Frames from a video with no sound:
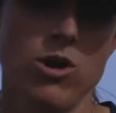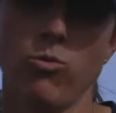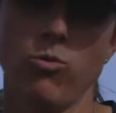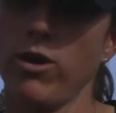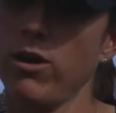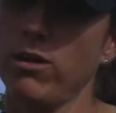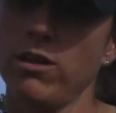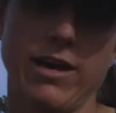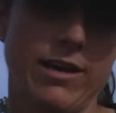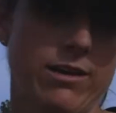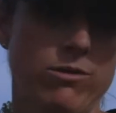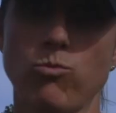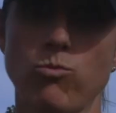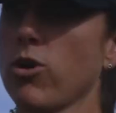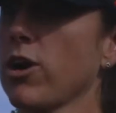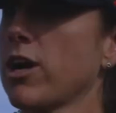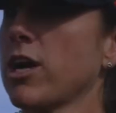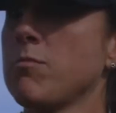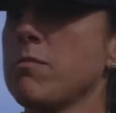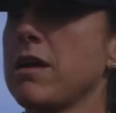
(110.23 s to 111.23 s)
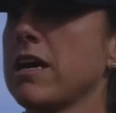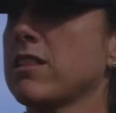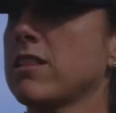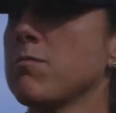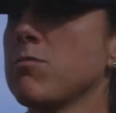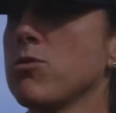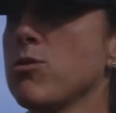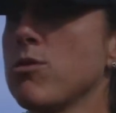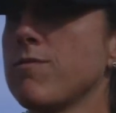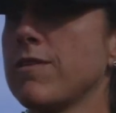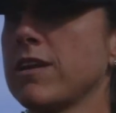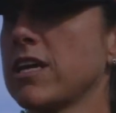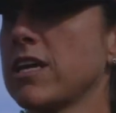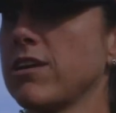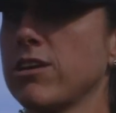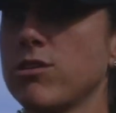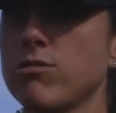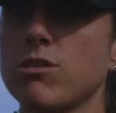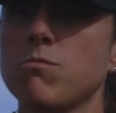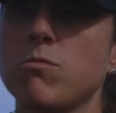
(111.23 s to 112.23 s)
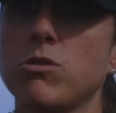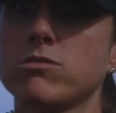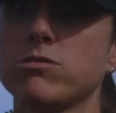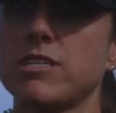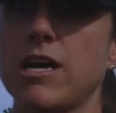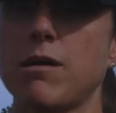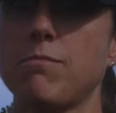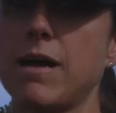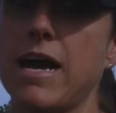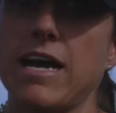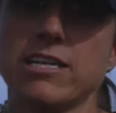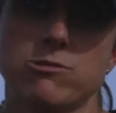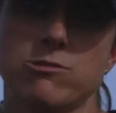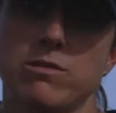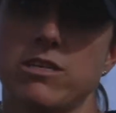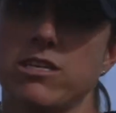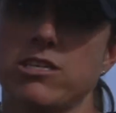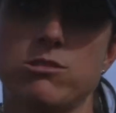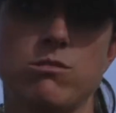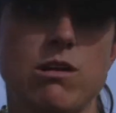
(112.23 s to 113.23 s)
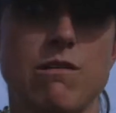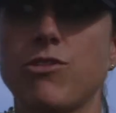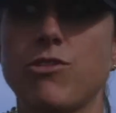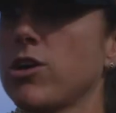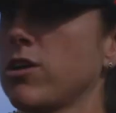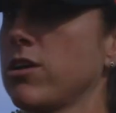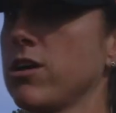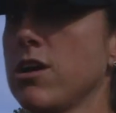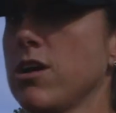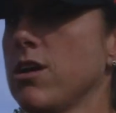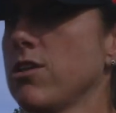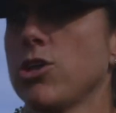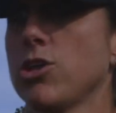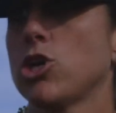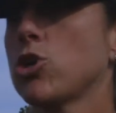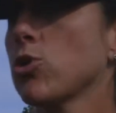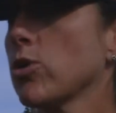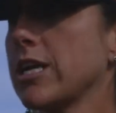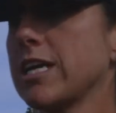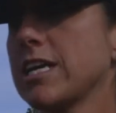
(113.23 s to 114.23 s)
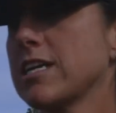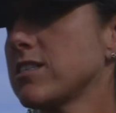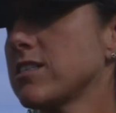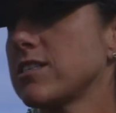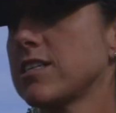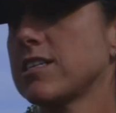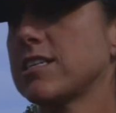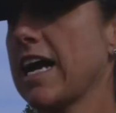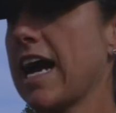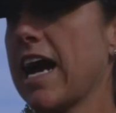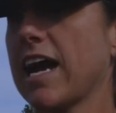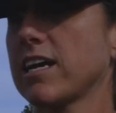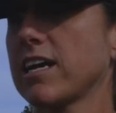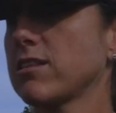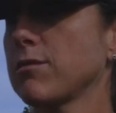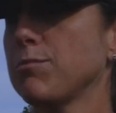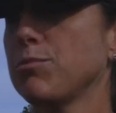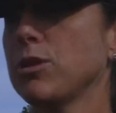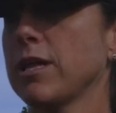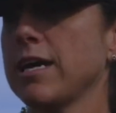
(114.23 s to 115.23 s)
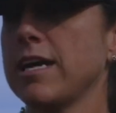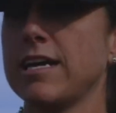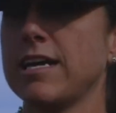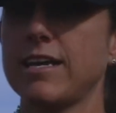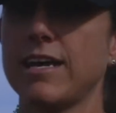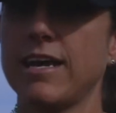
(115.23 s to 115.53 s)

we're gonna make the move and get you the most at bats because you have the grittiest attack at the plate.